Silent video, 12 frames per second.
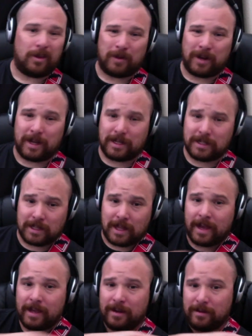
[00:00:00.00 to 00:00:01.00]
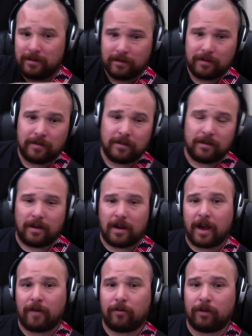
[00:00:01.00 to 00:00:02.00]
When I slide,
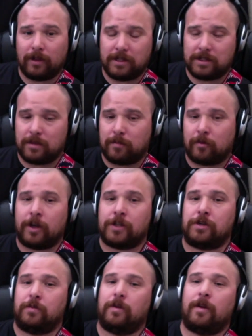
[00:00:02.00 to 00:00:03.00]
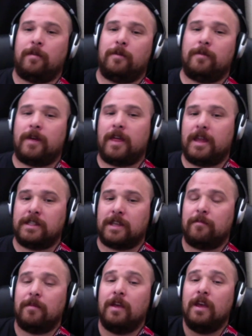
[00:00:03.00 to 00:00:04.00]
I release the pressure. What I mean by that is
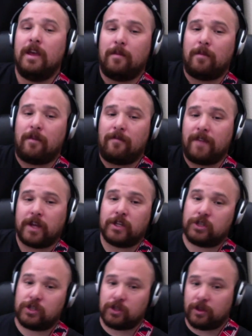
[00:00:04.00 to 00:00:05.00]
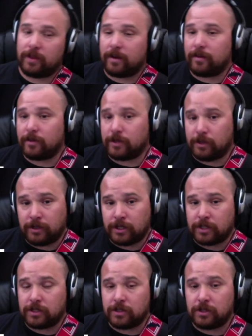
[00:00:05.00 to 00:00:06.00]
my fingers are still there, they're still
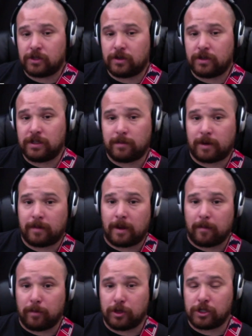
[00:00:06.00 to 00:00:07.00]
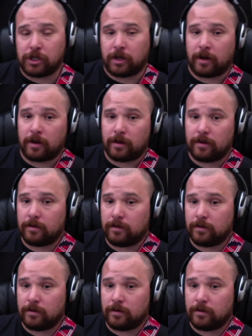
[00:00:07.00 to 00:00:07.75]
touching the strings, but I'm not pushing on it.